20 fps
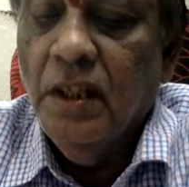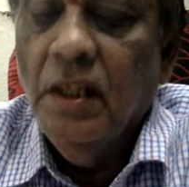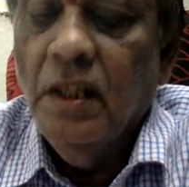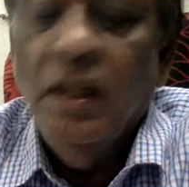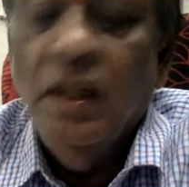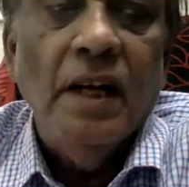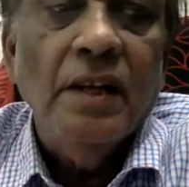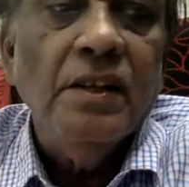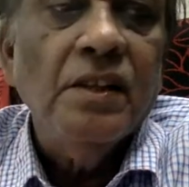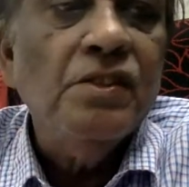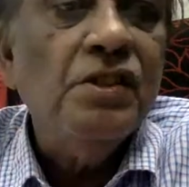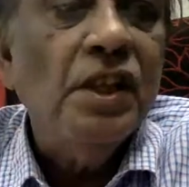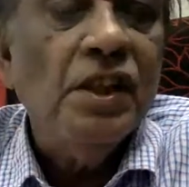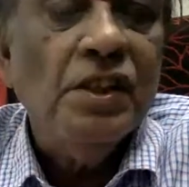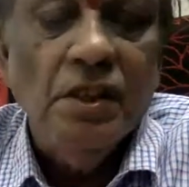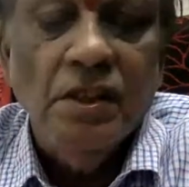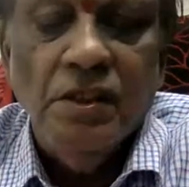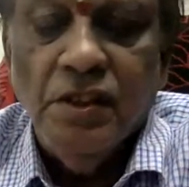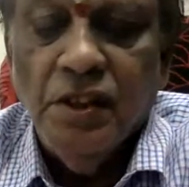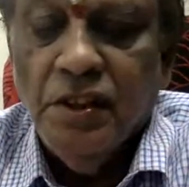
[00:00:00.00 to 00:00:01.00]
under
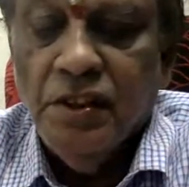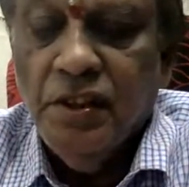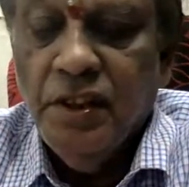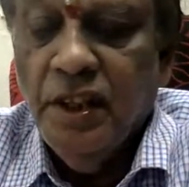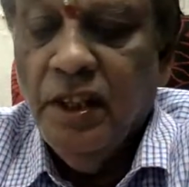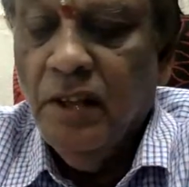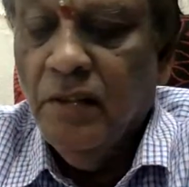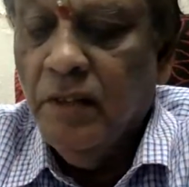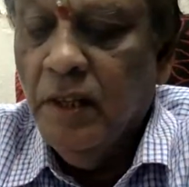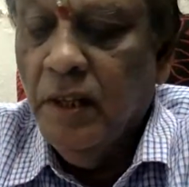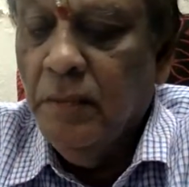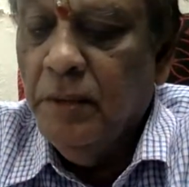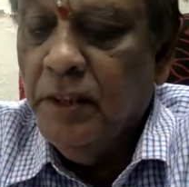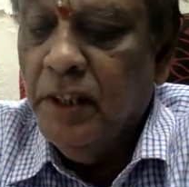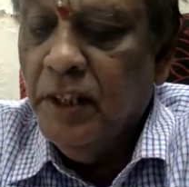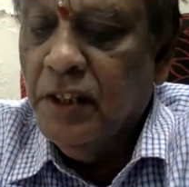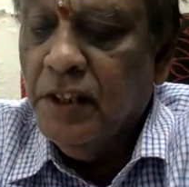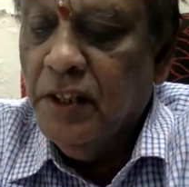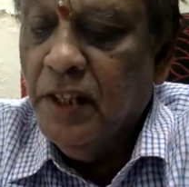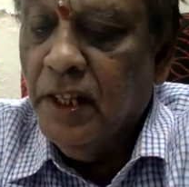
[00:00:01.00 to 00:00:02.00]
Section 16 of the
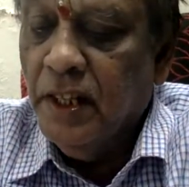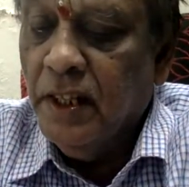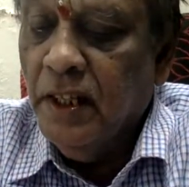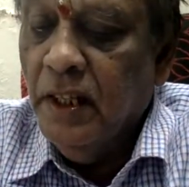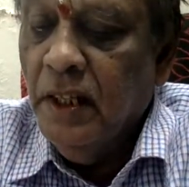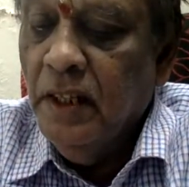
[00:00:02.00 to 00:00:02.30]
Limitation Act.